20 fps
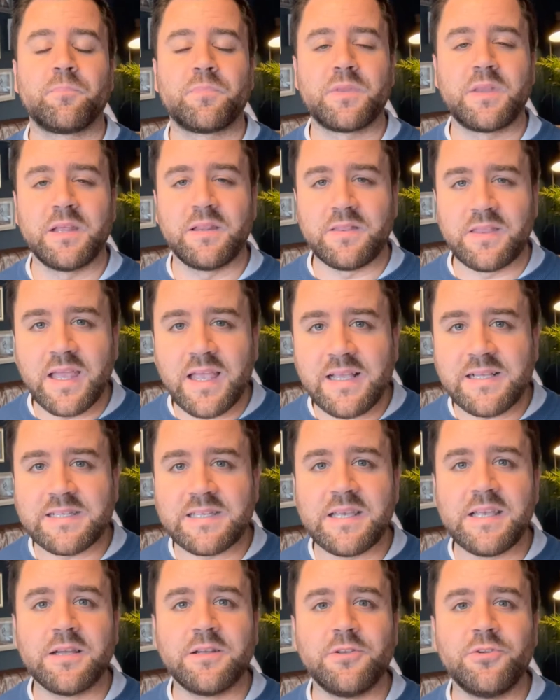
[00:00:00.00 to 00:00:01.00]
that they
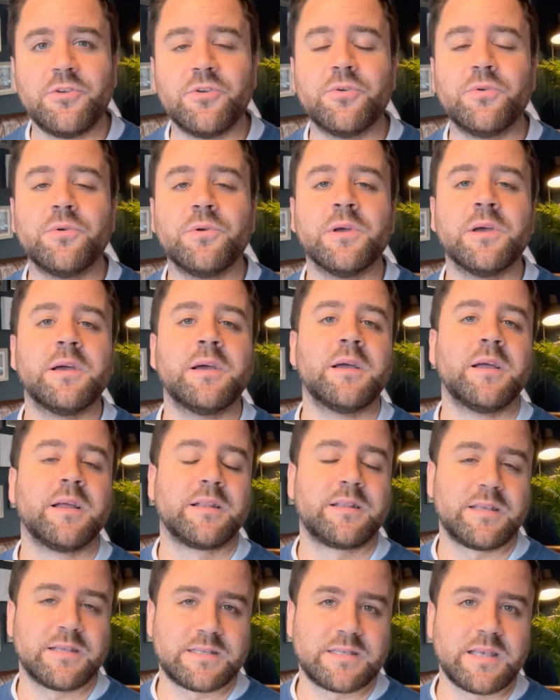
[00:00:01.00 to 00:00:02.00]
see in you
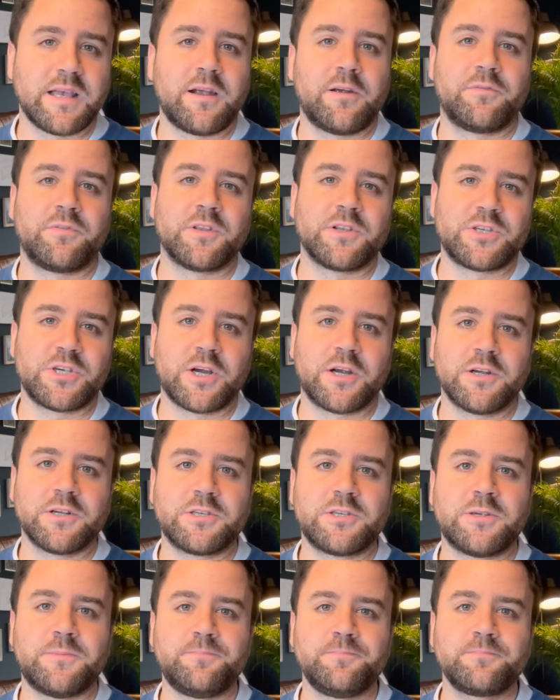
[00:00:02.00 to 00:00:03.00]
to serve the church.